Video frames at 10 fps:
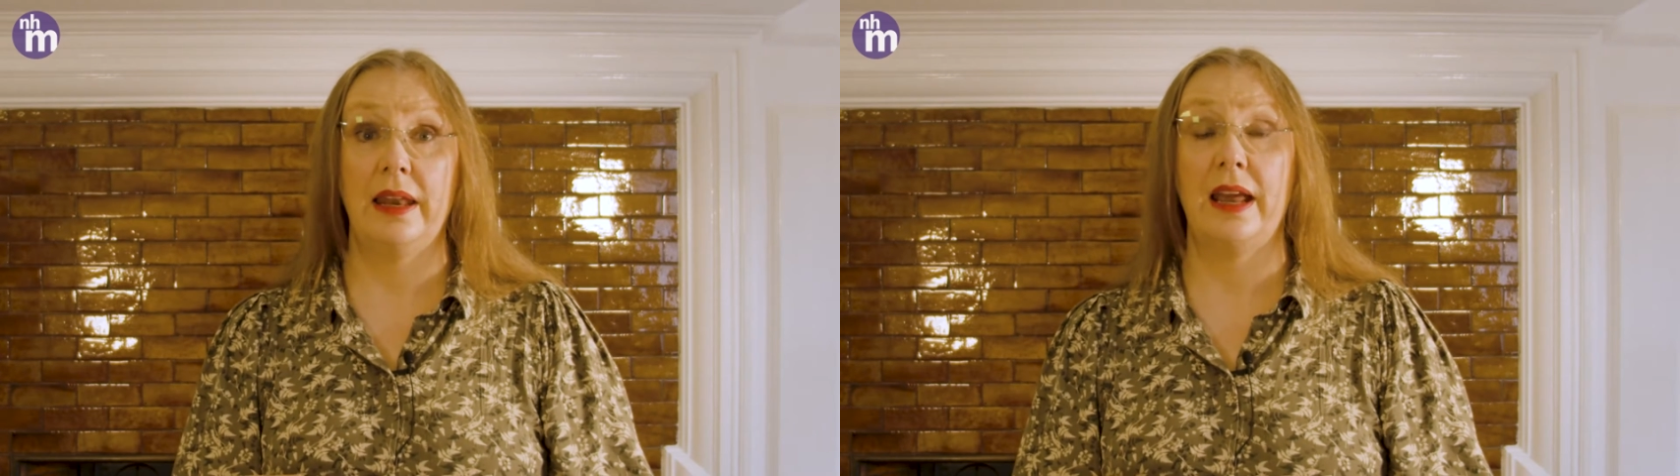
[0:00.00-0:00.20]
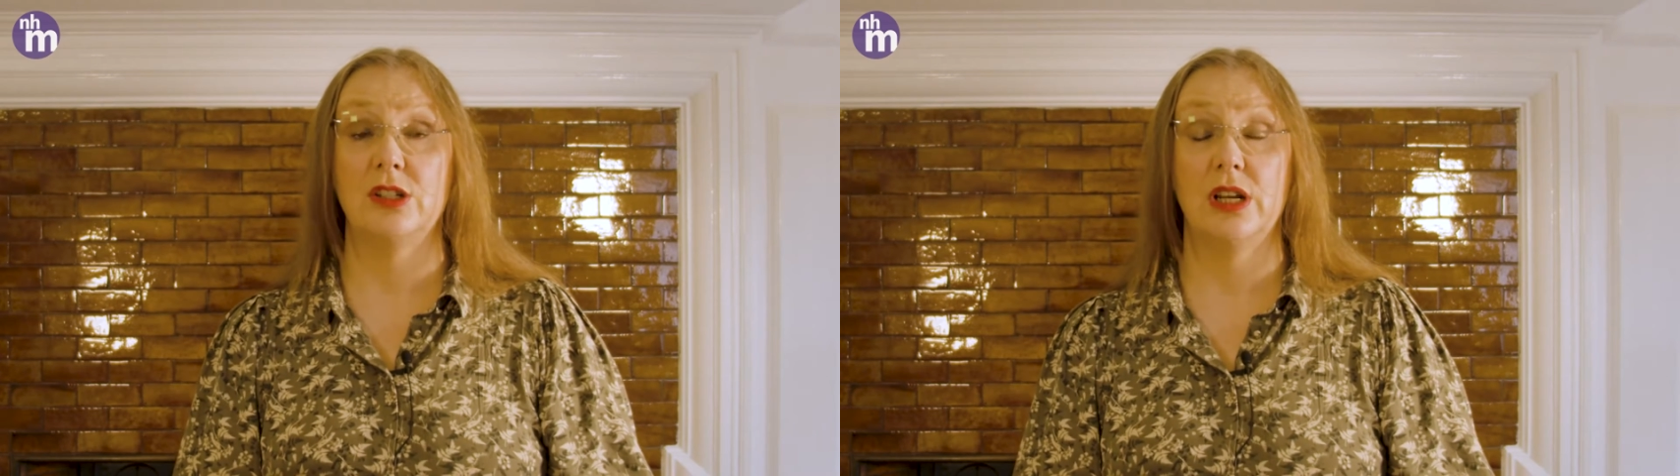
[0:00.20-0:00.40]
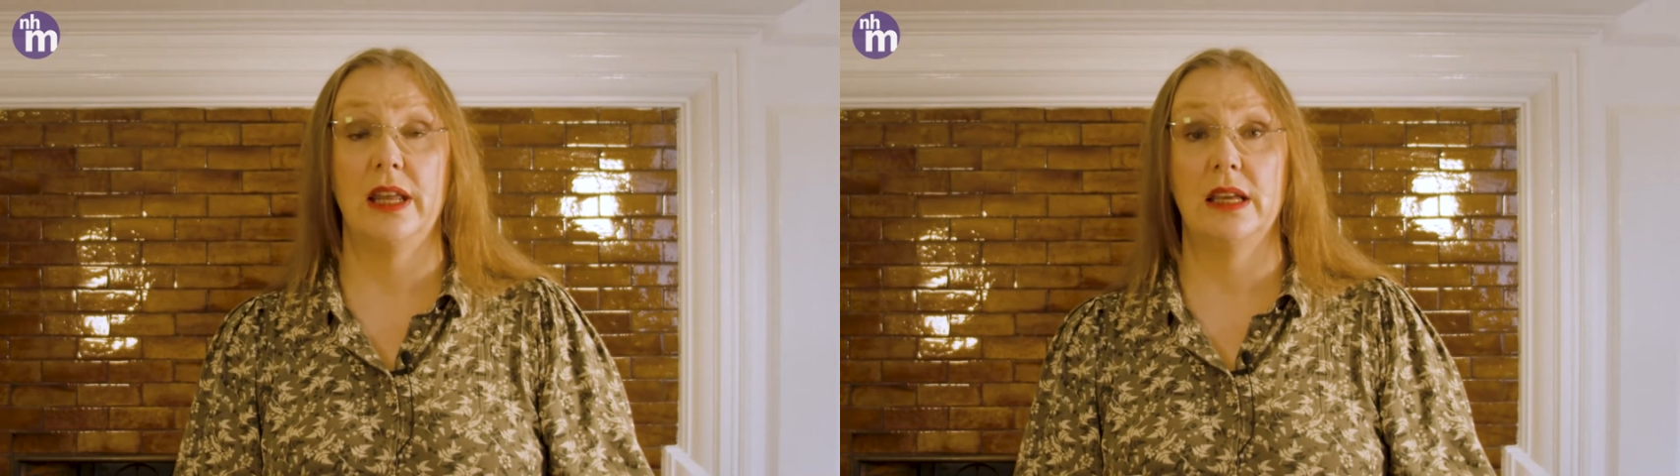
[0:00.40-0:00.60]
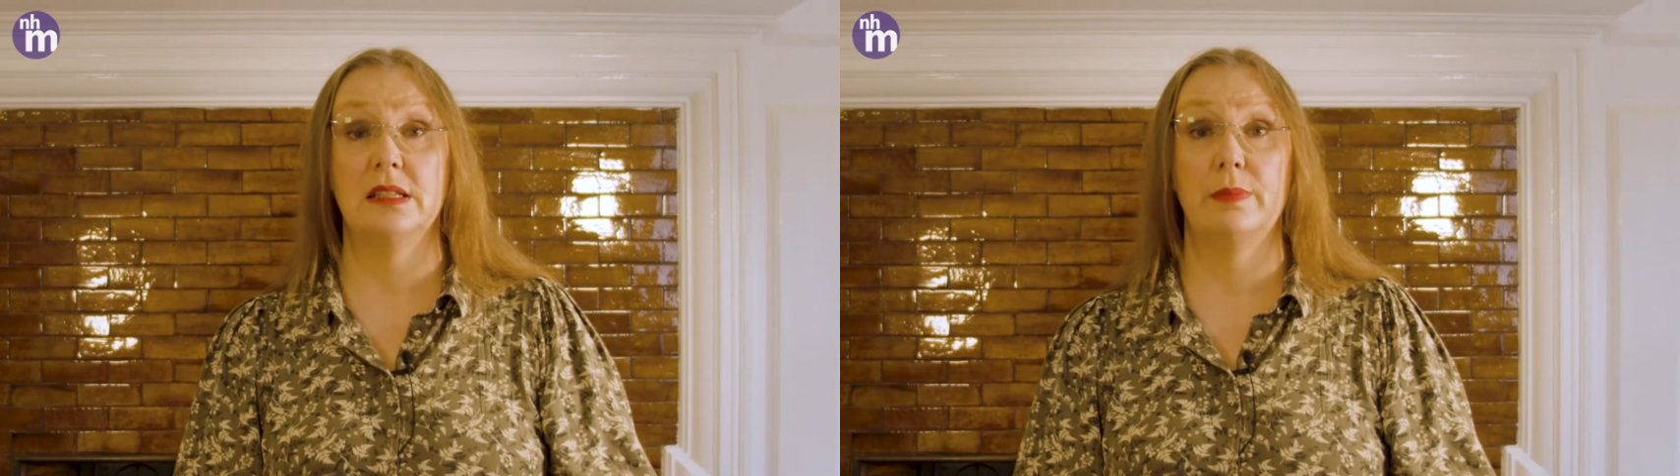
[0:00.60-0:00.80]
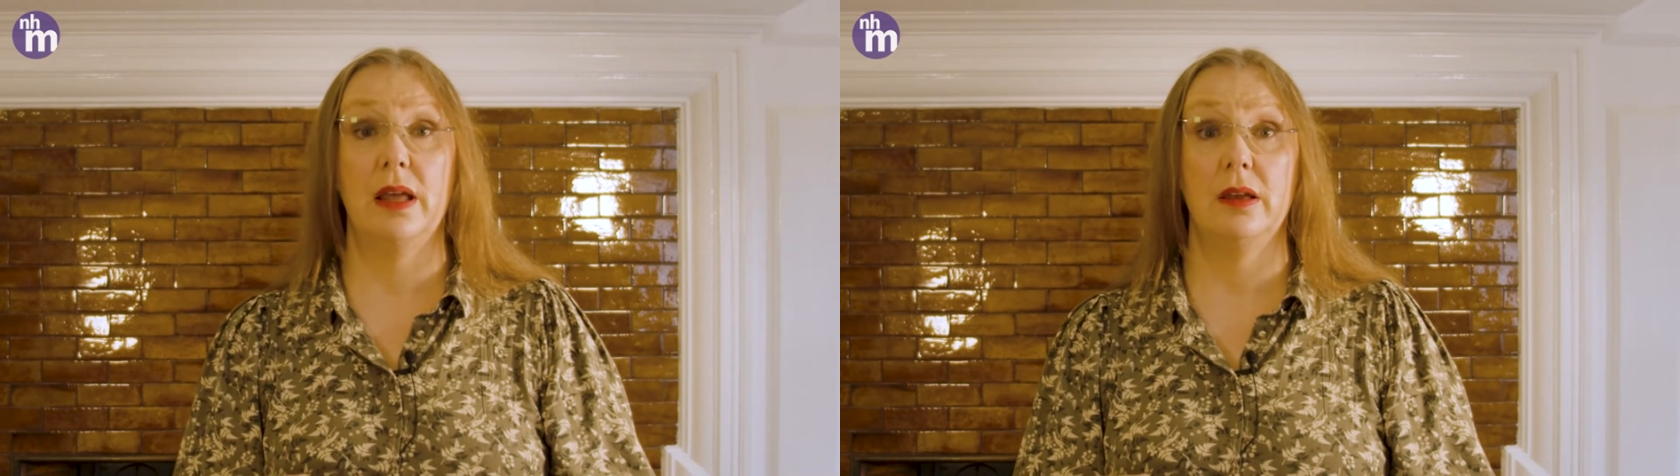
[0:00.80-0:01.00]
and actually
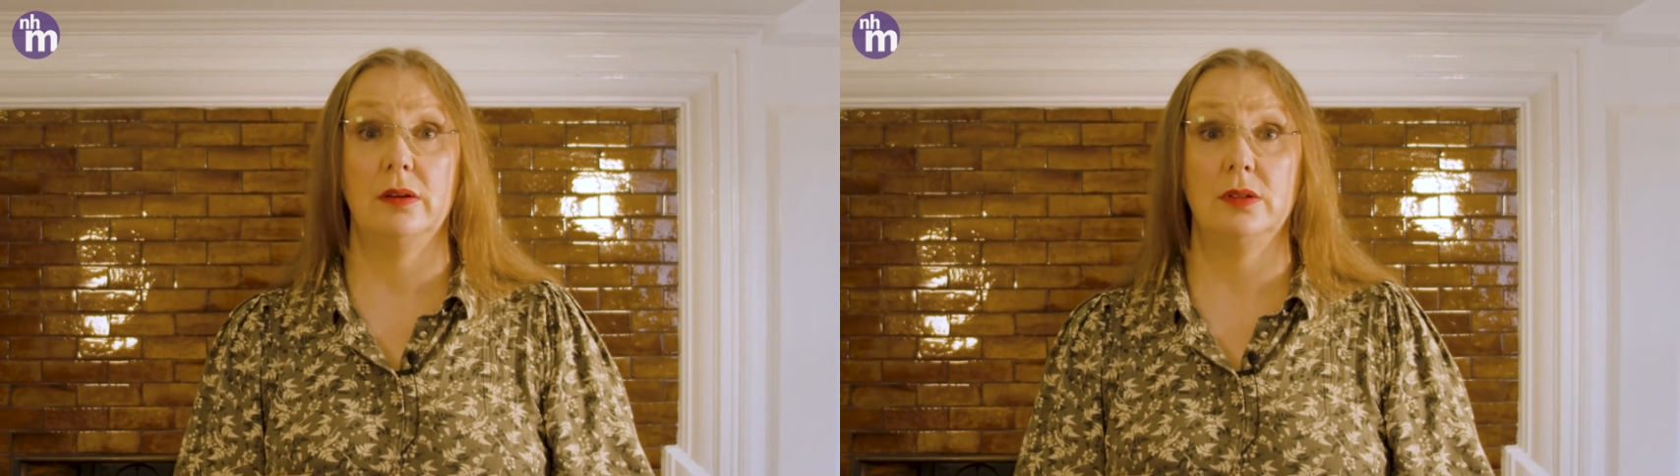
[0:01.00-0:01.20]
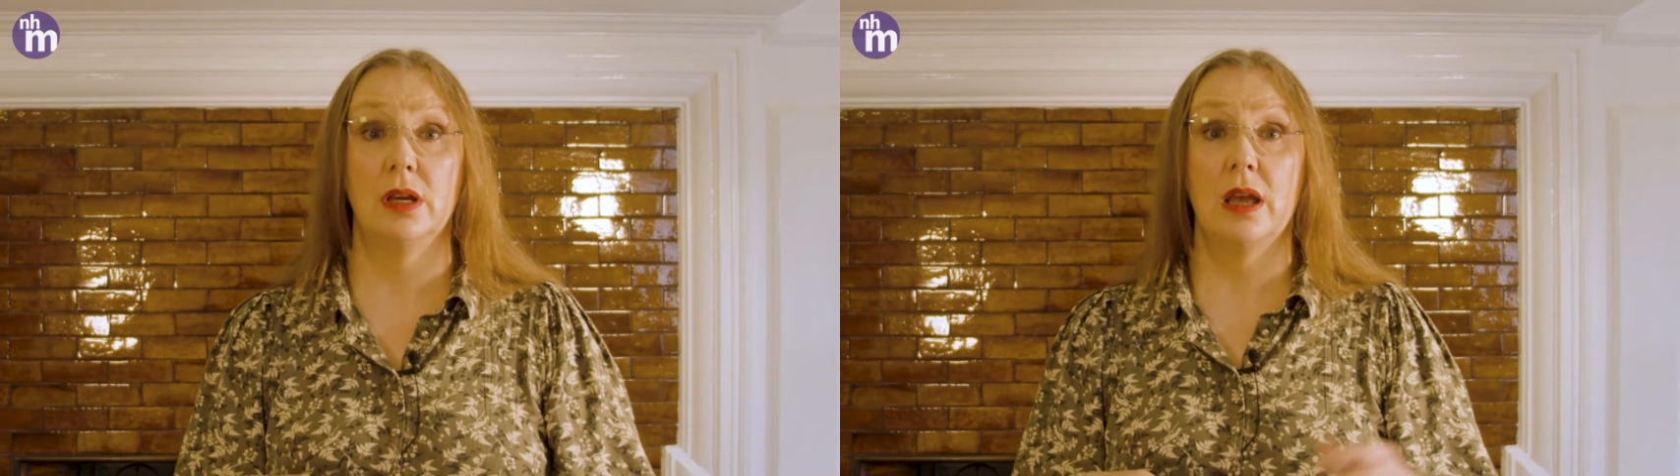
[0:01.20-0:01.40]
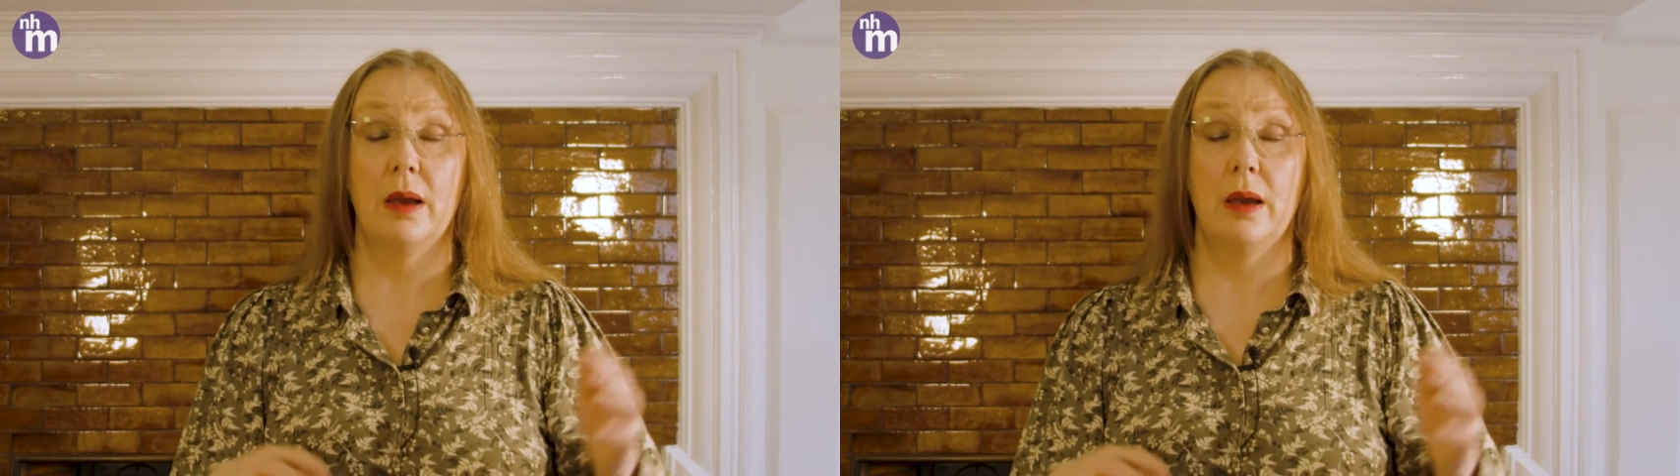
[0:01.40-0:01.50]
explode.